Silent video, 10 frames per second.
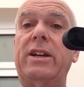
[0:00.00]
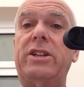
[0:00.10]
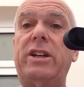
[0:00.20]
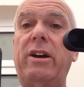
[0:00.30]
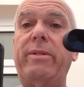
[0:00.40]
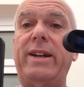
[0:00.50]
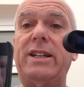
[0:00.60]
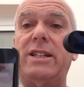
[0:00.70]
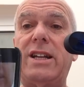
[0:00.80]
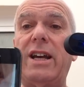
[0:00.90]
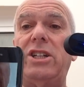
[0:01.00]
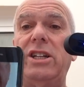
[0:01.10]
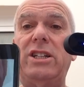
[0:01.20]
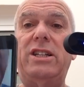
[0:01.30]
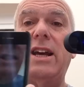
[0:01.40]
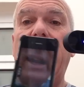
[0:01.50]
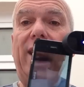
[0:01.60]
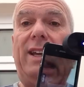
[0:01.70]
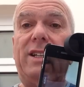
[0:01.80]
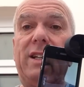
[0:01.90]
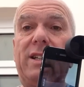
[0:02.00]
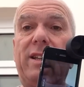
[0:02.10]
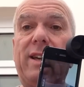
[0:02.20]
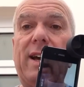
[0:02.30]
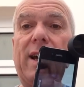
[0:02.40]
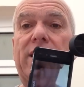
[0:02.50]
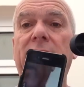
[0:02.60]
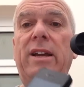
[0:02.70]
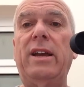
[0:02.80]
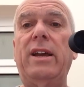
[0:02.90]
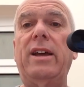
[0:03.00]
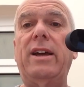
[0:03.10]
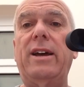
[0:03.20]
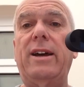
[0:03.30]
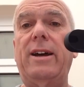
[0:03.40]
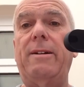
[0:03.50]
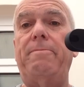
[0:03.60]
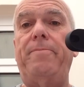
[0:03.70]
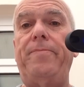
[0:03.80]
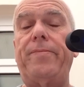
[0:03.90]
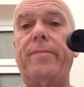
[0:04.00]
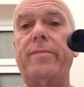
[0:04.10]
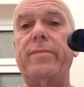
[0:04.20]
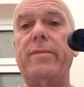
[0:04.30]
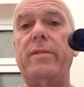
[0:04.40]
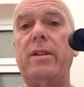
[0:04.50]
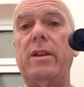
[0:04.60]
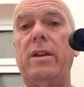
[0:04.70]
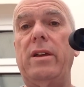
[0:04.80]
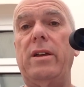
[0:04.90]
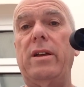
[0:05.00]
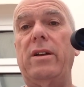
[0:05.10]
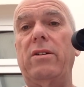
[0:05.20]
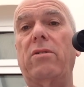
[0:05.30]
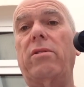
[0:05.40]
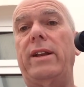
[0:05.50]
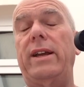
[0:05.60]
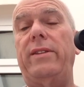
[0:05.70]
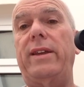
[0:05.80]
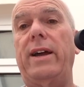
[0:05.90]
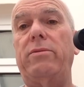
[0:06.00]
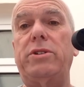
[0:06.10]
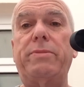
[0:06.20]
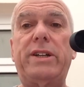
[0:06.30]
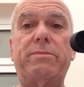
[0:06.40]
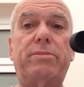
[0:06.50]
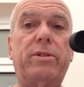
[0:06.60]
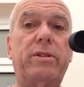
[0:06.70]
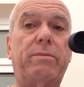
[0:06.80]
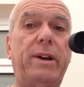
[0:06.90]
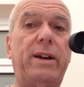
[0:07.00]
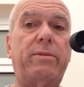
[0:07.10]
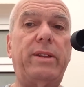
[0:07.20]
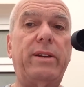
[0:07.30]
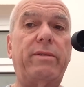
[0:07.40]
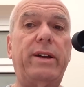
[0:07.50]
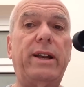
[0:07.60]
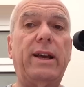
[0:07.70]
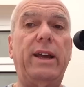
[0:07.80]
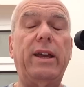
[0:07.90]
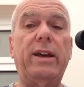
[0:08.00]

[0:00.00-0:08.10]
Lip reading: So it attaches dead easy to that. All I did then was mess and bugger about with it, really.